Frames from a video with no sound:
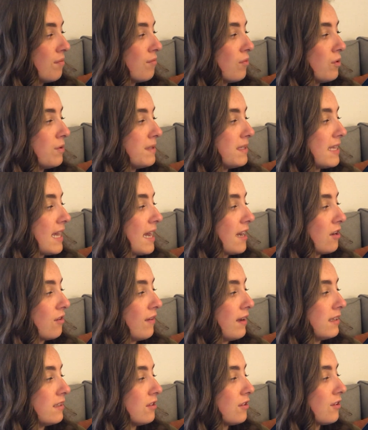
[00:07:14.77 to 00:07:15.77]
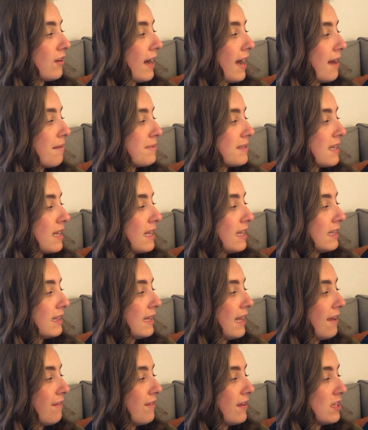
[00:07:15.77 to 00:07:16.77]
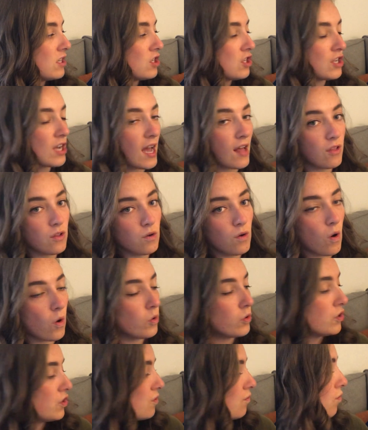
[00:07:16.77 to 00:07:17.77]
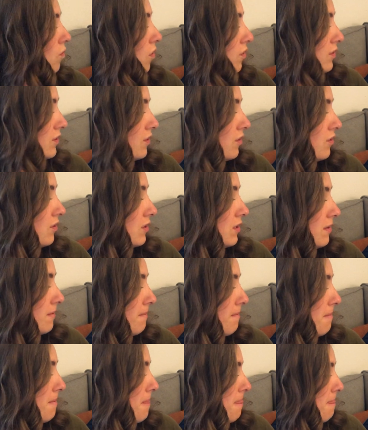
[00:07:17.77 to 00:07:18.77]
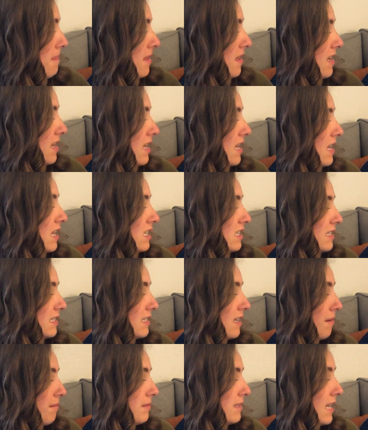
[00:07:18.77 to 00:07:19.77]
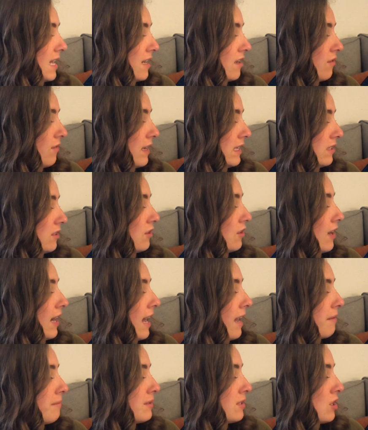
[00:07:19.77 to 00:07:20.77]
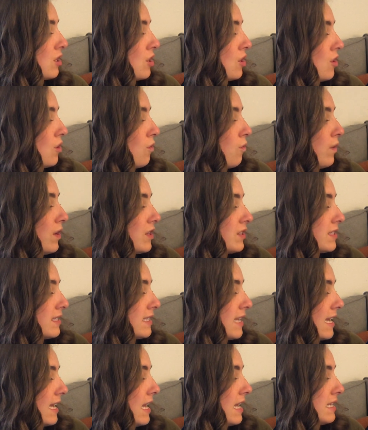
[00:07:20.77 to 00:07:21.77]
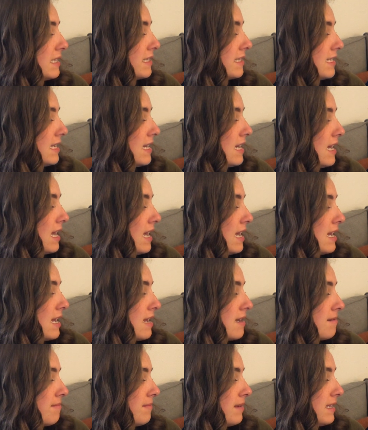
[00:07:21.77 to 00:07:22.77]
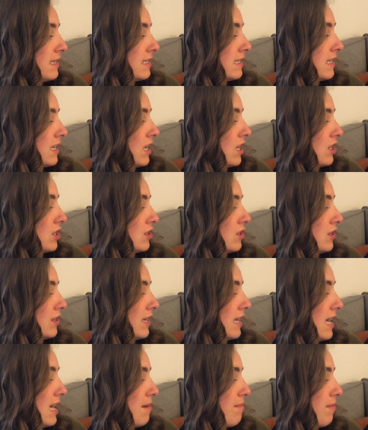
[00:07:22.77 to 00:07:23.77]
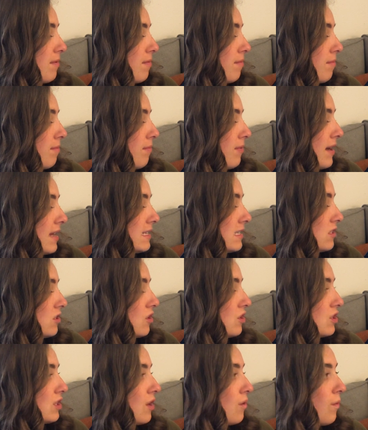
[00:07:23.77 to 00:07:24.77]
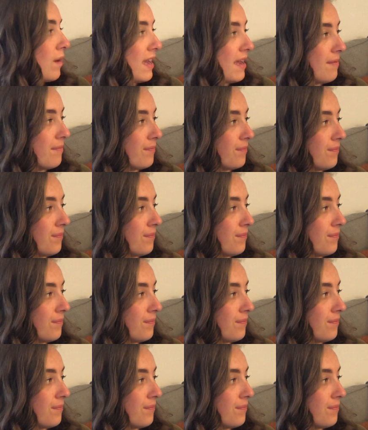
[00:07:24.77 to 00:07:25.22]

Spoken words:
Most decorator crabs live in shallow ocean waters. Some decorator crabs wear stinging sea anemones to keep predators away.